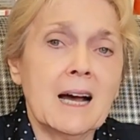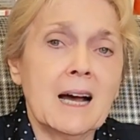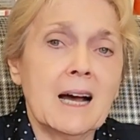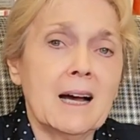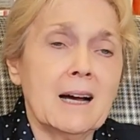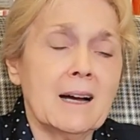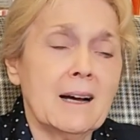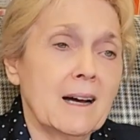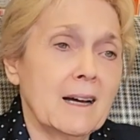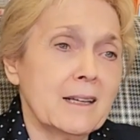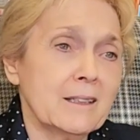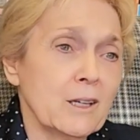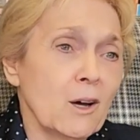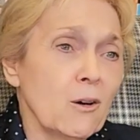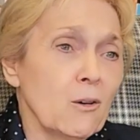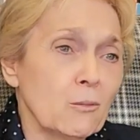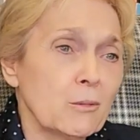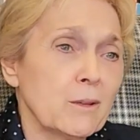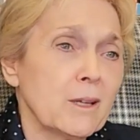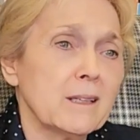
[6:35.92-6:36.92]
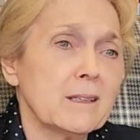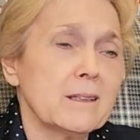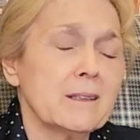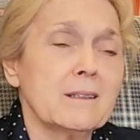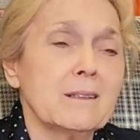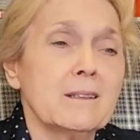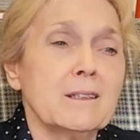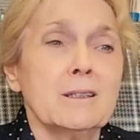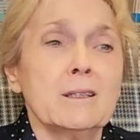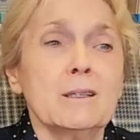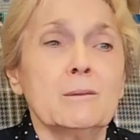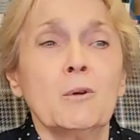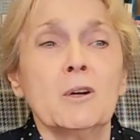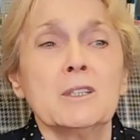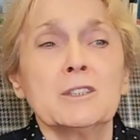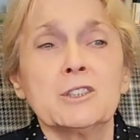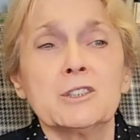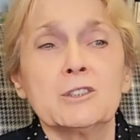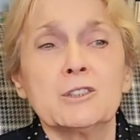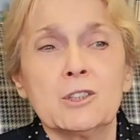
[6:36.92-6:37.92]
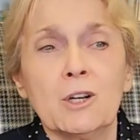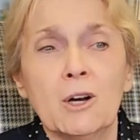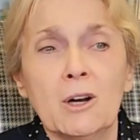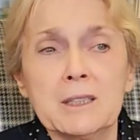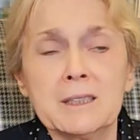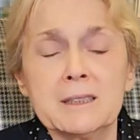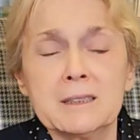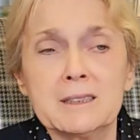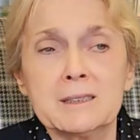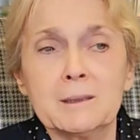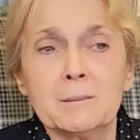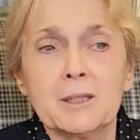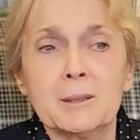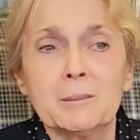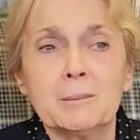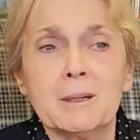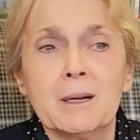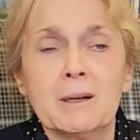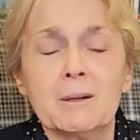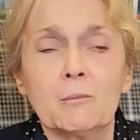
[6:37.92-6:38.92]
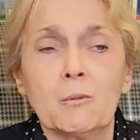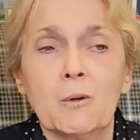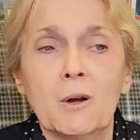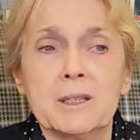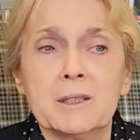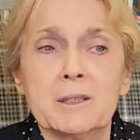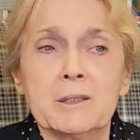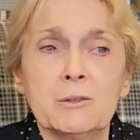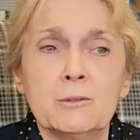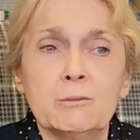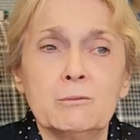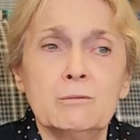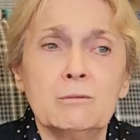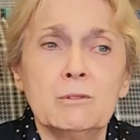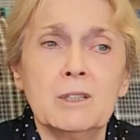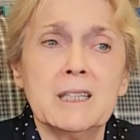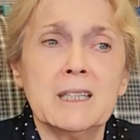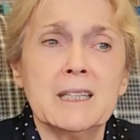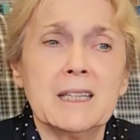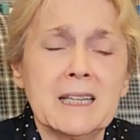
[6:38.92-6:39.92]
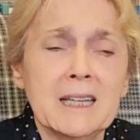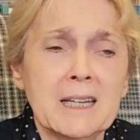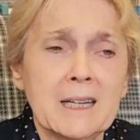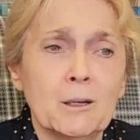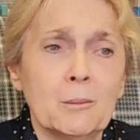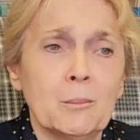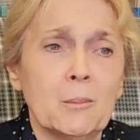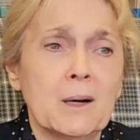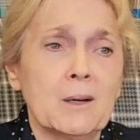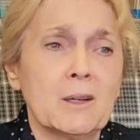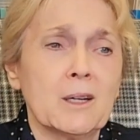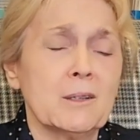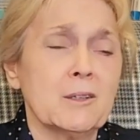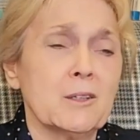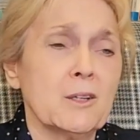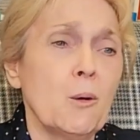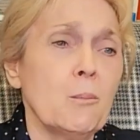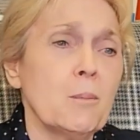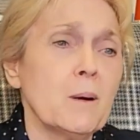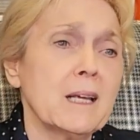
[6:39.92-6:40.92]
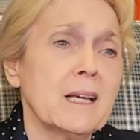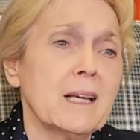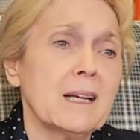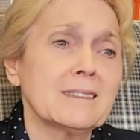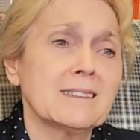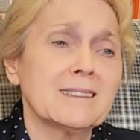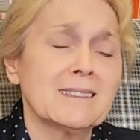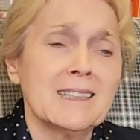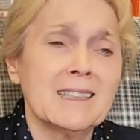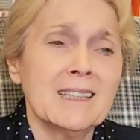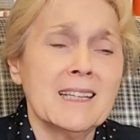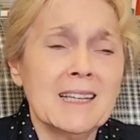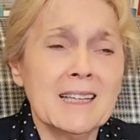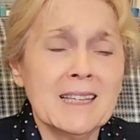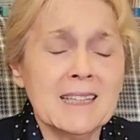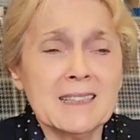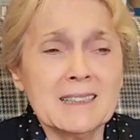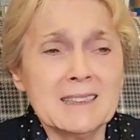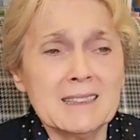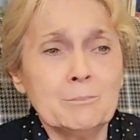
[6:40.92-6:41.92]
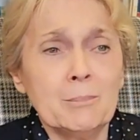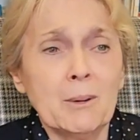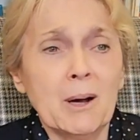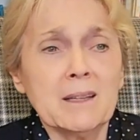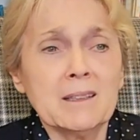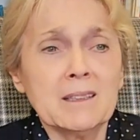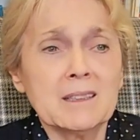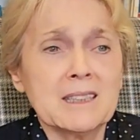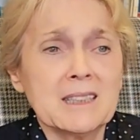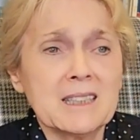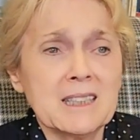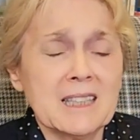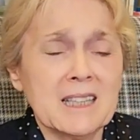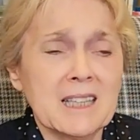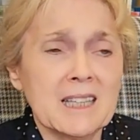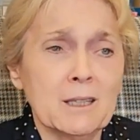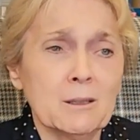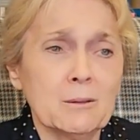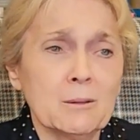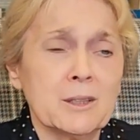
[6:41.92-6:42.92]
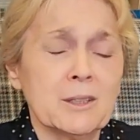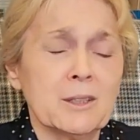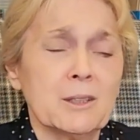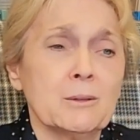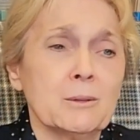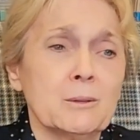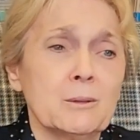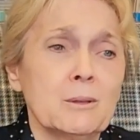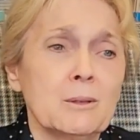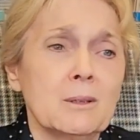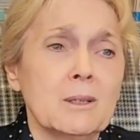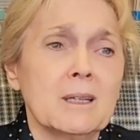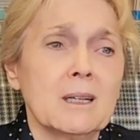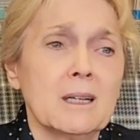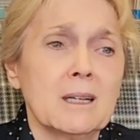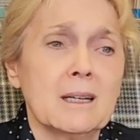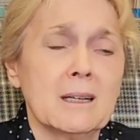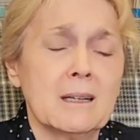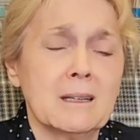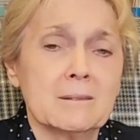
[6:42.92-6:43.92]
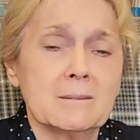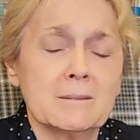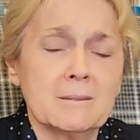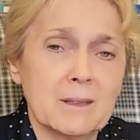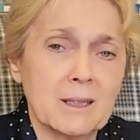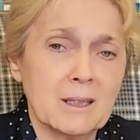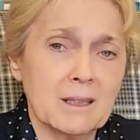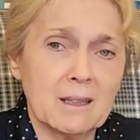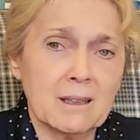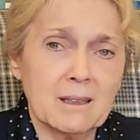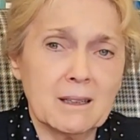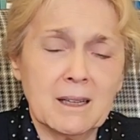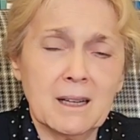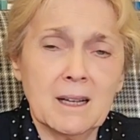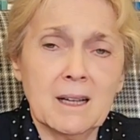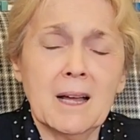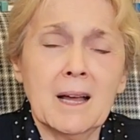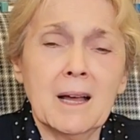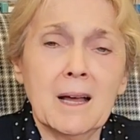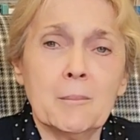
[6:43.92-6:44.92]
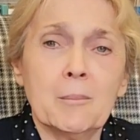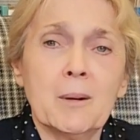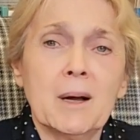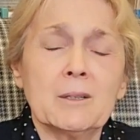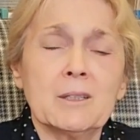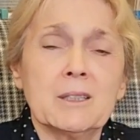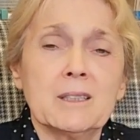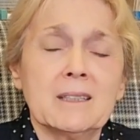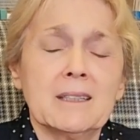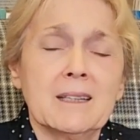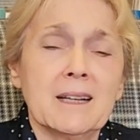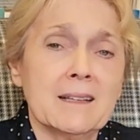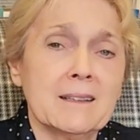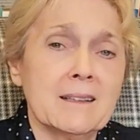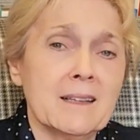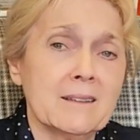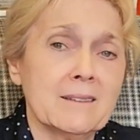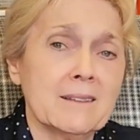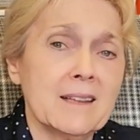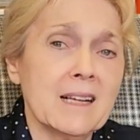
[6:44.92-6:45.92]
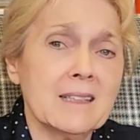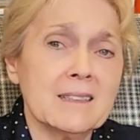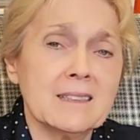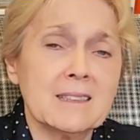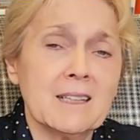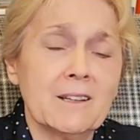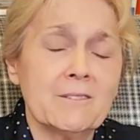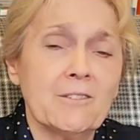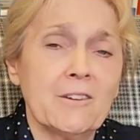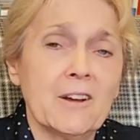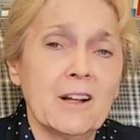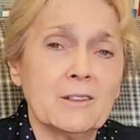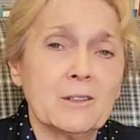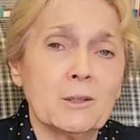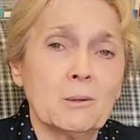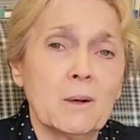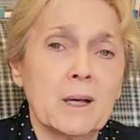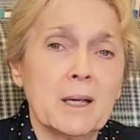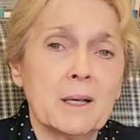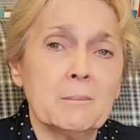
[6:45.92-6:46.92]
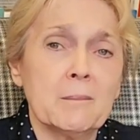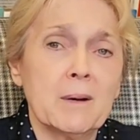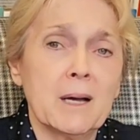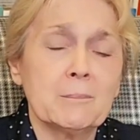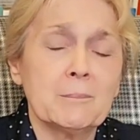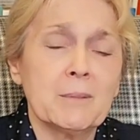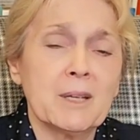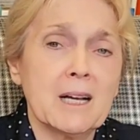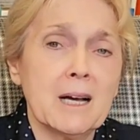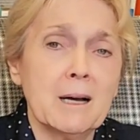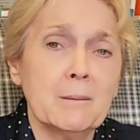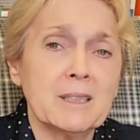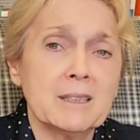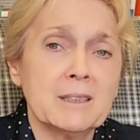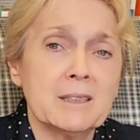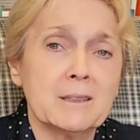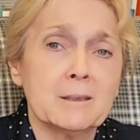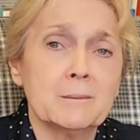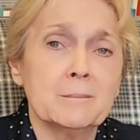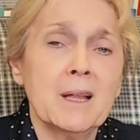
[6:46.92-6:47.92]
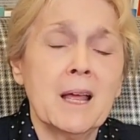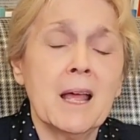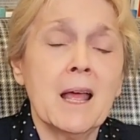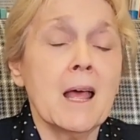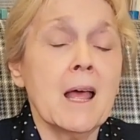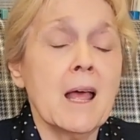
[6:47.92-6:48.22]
I know that once you're talking to somebody about what you really care about and nobody else bothered to care with you about it, and that's, I felt, the way it might be coming to them.